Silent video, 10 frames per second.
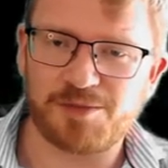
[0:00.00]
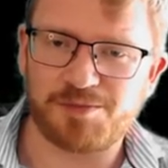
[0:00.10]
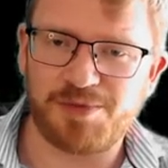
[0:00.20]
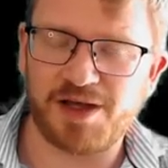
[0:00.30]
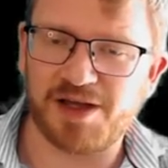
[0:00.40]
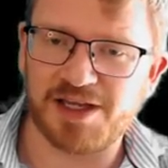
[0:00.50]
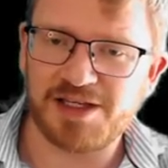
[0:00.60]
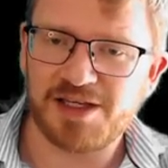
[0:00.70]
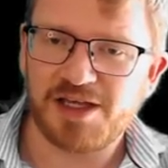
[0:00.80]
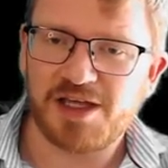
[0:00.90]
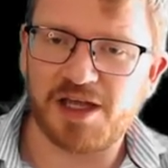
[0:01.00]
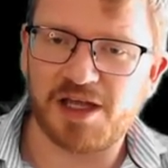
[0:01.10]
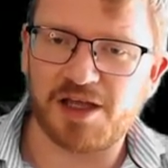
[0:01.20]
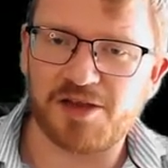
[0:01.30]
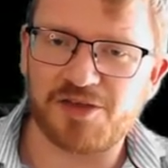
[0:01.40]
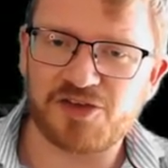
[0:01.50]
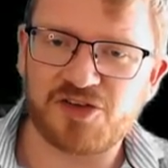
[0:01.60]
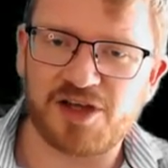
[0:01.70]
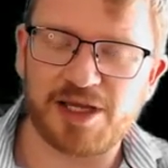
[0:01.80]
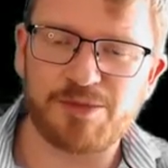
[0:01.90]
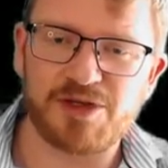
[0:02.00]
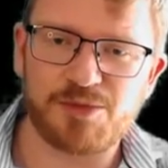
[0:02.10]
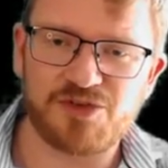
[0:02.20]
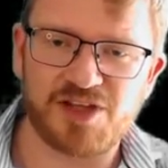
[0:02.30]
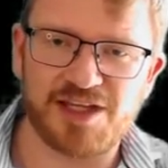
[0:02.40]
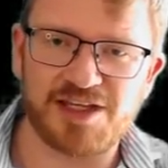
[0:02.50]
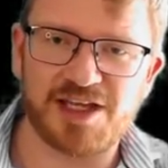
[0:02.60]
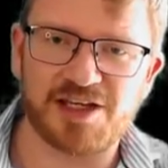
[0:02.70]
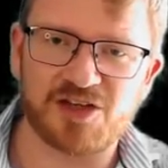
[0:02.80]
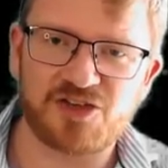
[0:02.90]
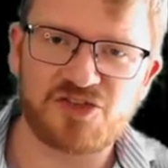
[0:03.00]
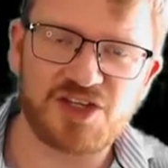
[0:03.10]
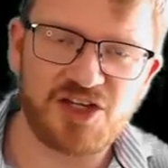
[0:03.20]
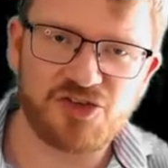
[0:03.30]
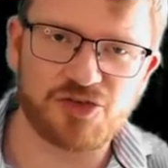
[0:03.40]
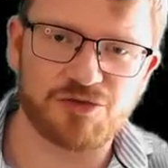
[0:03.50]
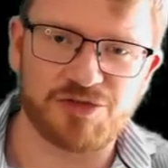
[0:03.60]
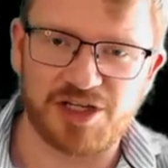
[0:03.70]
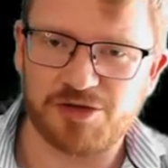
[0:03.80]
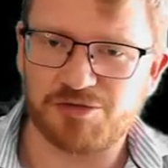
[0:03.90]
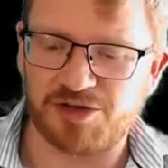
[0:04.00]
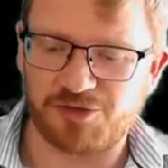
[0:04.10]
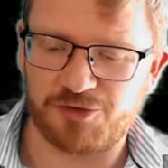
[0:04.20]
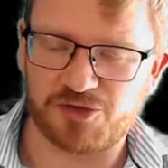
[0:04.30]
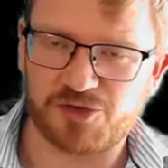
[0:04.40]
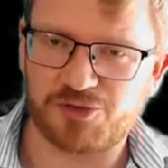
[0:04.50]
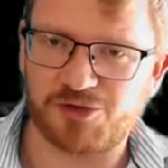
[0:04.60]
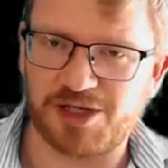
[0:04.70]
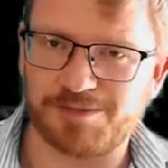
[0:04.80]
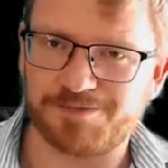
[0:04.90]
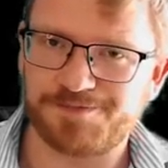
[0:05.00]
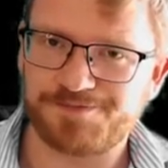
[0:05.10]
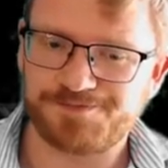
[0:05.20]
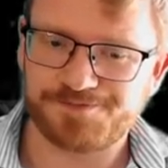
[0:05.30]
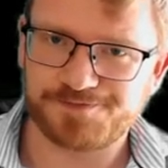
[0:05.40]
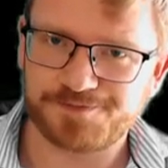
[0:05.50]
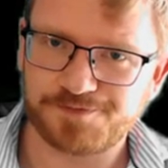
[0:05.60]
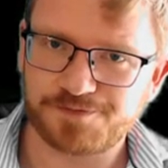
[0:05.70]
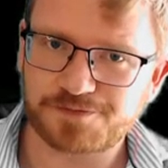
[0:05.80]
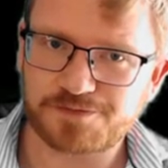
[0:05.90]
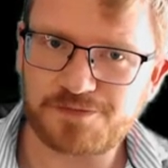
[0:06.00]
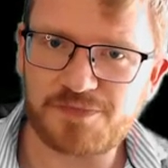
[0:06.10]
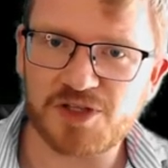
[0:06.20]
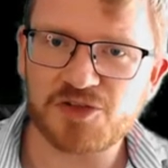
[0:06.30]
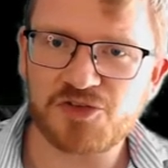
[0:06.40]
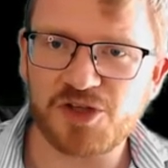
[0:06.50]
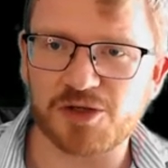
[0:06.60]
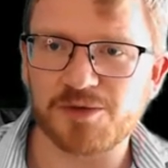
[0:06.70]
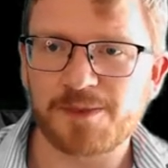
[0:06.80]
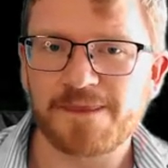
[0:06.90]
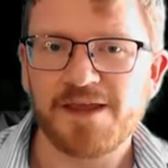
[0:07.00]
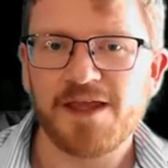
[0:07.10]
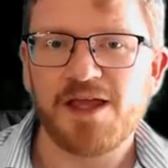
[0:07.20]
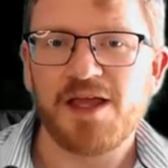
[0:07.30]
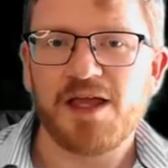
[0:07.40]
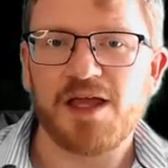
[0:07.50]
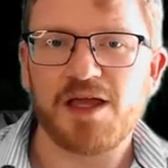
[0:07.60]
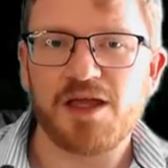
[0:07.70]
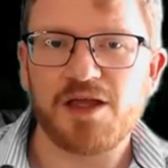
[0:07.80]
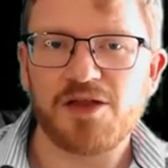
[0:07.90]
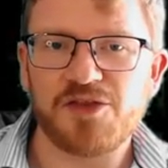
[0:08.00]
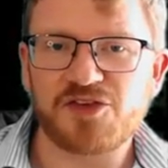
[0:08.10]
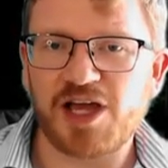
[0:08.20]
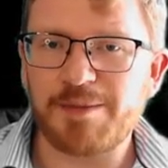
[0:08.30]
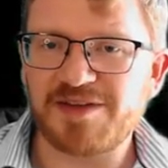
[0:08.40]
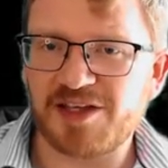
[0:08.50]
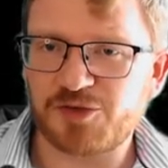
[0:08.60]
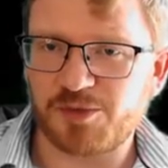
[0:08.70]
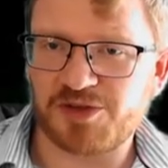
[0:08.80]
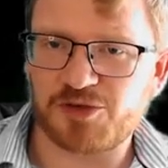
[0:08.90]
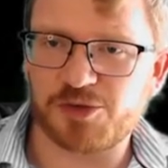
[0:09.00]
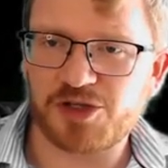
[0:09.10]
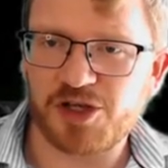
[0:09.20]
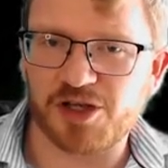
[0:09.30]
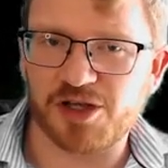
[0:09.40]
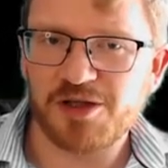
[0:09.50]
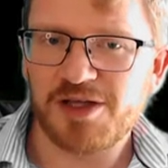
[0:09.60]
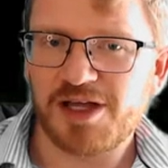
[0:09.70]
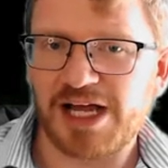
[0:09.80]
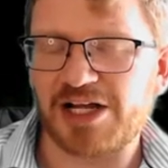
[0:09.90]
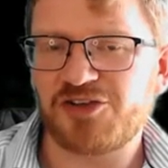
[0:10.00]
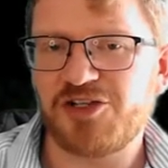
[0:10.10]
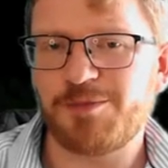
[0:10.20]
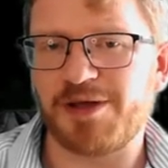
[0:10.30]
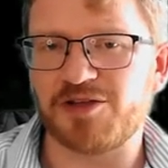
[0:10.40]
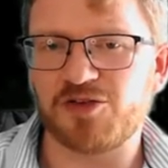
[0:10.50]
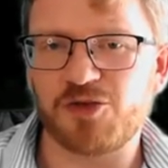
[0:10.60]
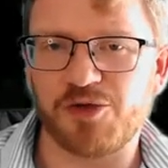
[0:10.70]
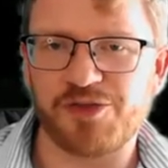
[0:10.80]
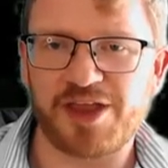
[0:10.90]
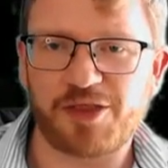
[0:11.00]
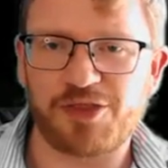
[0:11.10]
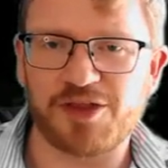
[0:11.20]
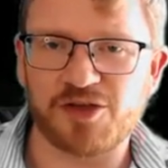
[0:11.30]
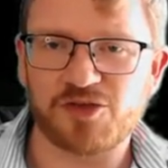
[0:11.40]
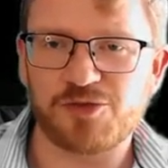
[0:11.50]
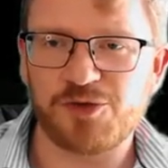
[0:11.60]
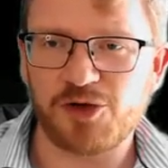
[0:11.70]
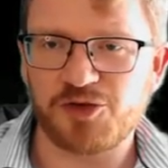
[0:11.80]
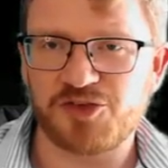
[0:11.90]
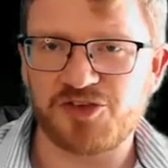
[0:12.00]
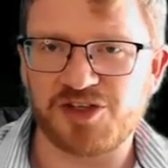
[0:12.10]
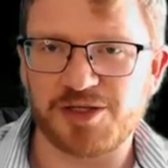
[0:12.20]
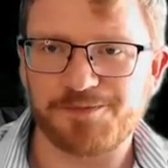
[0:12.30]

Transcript: by the time that it would take in a stationary reference frame. So the time it takes something to occur actually depends on that thing's velocity.